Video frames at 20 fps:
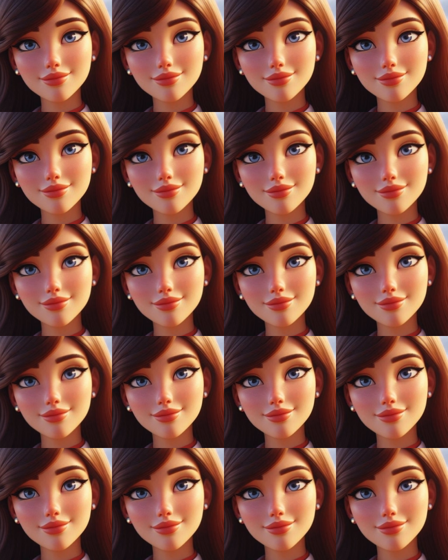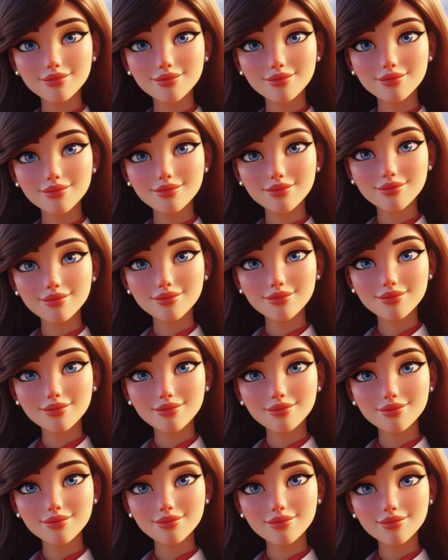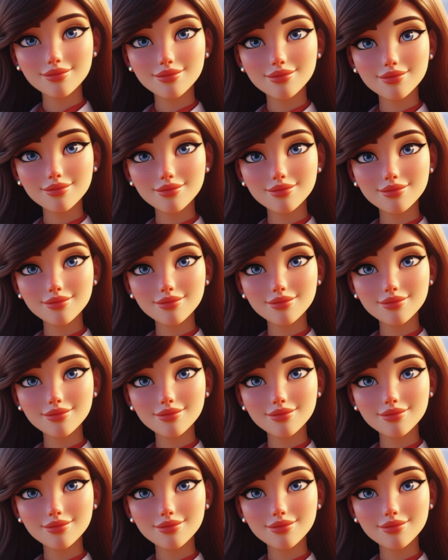[no speech]